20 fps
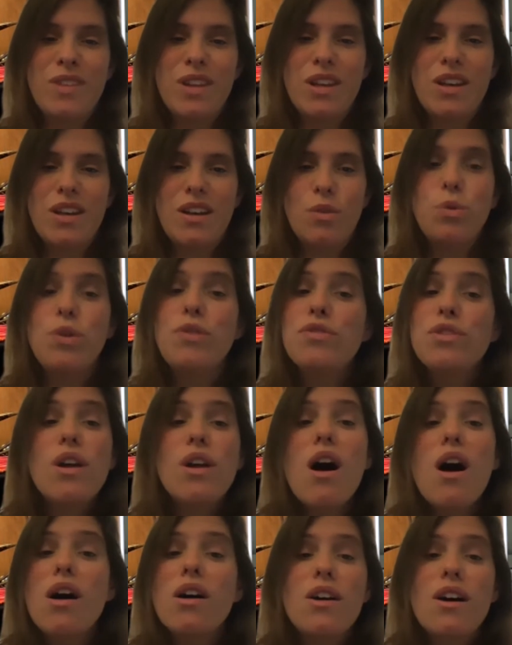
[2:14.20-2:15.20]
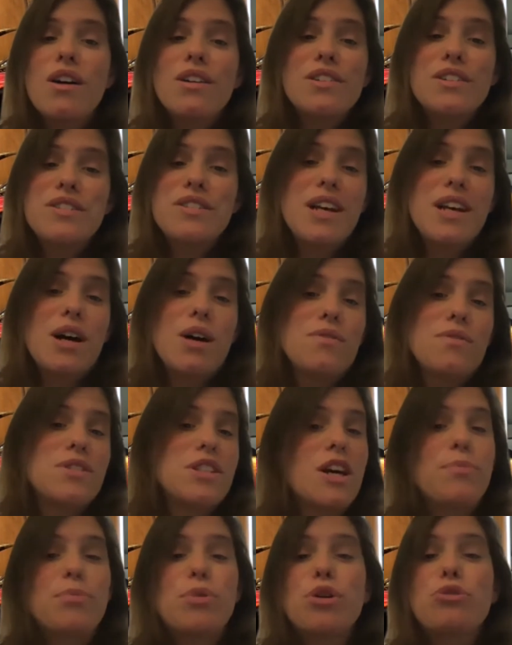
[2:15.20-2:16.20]
We've long called ourselves
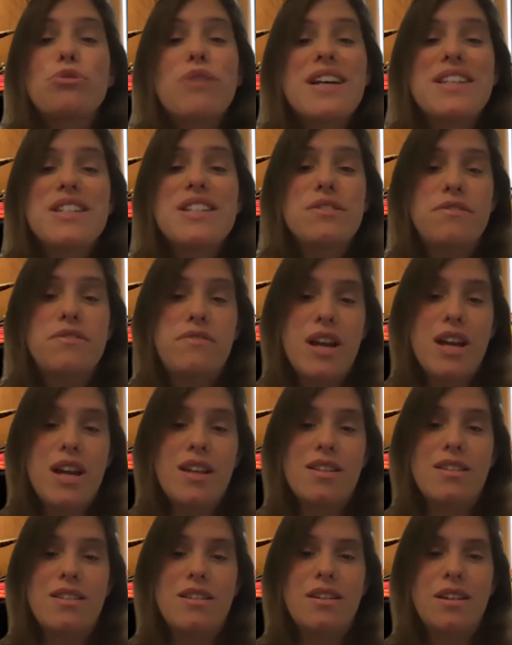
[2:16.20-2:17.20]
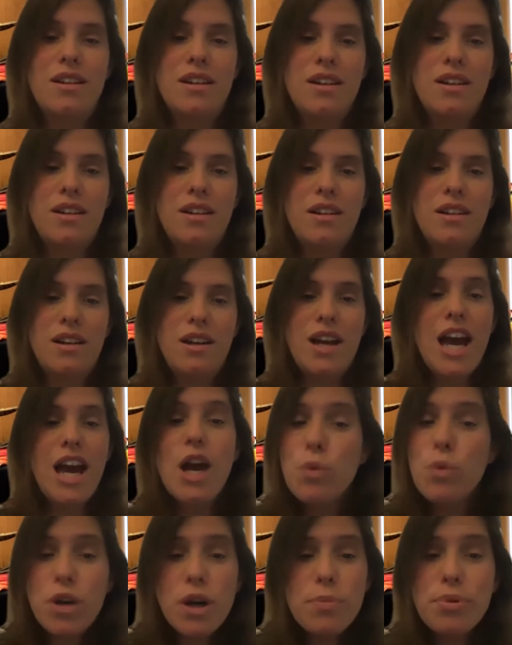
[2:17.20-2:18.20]
a progressive faith, and
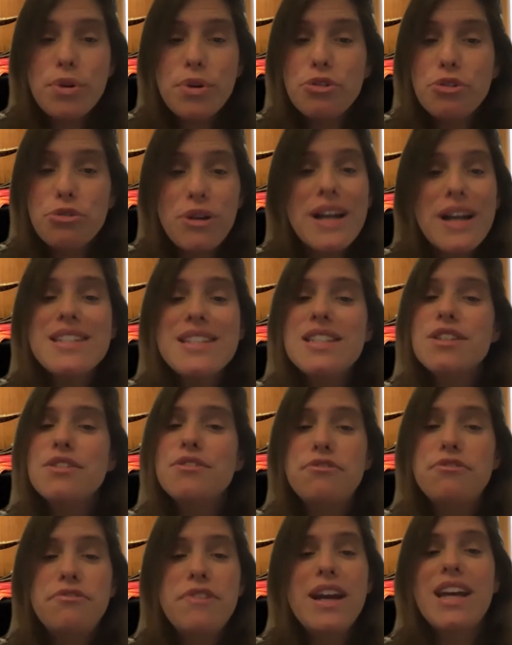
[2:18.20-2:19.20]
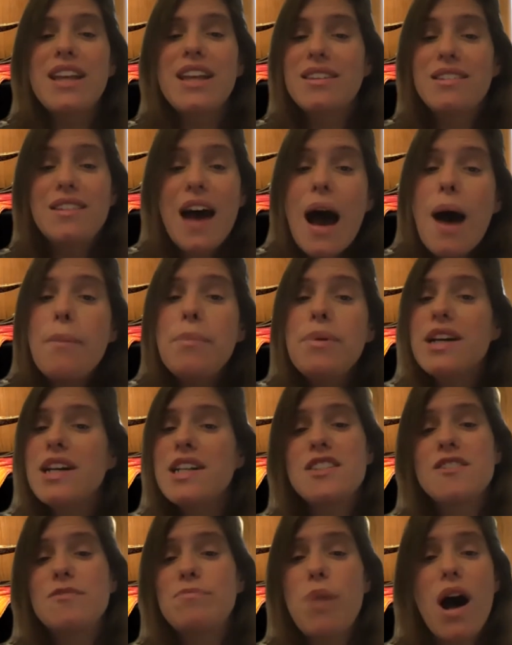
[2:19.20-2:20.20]
we're a progressive faith not
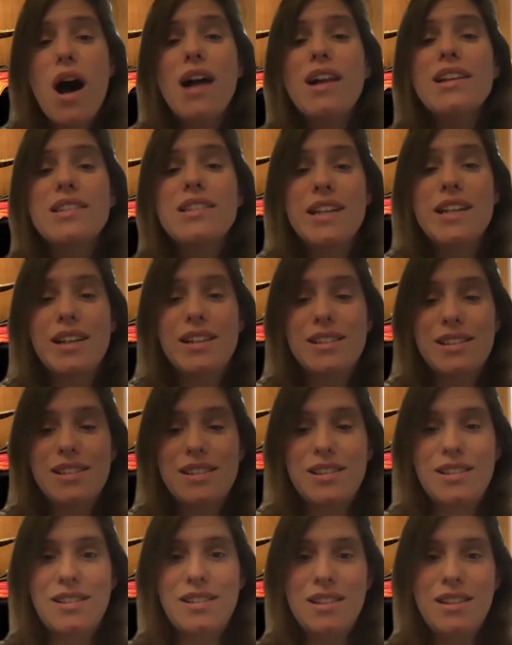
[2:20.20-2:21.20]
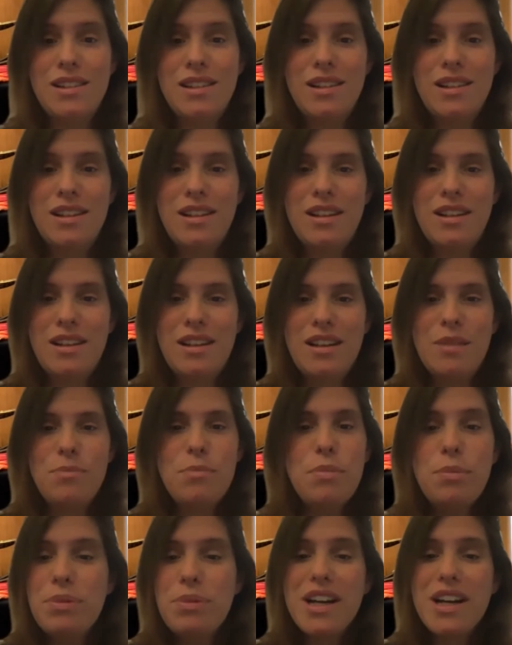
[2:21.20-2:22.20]
because of politics,
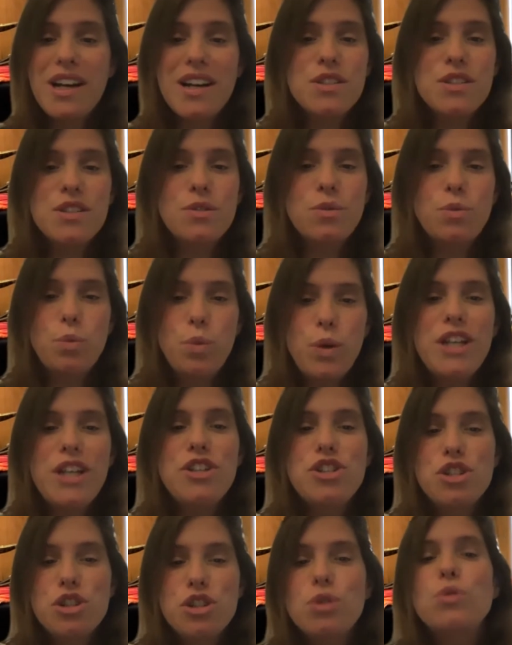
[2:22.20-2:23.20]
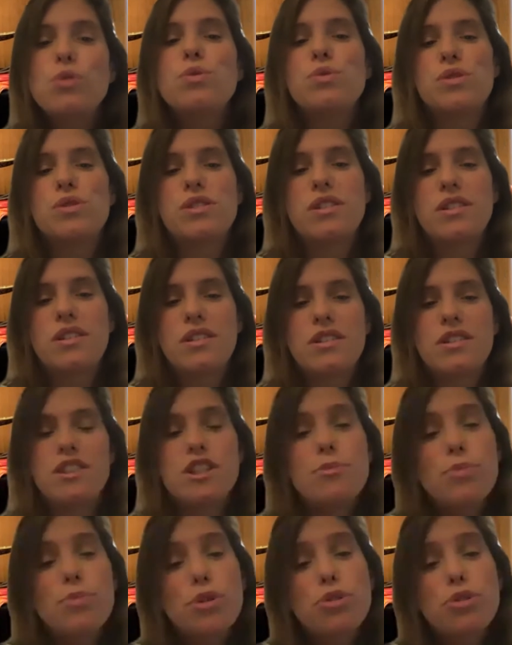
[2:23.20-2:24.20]
but because we choose to
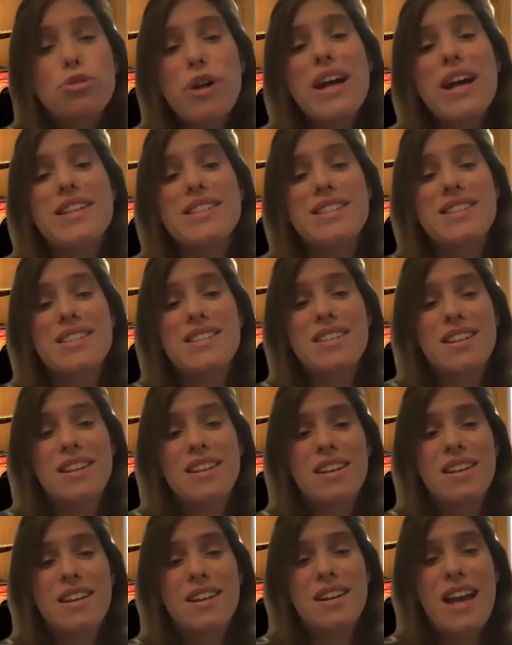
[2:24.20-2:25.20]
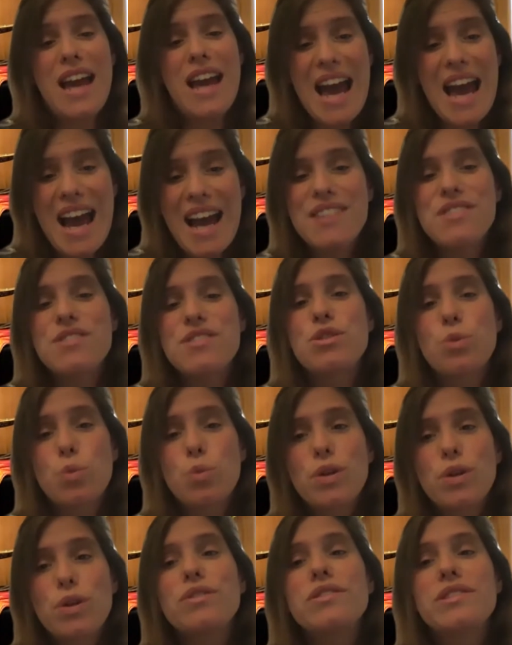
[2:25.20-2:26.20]
progress as the
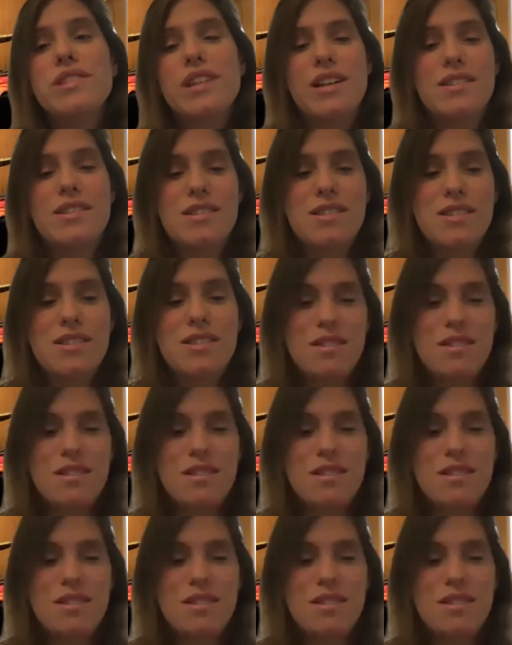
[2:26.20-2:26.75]
world does.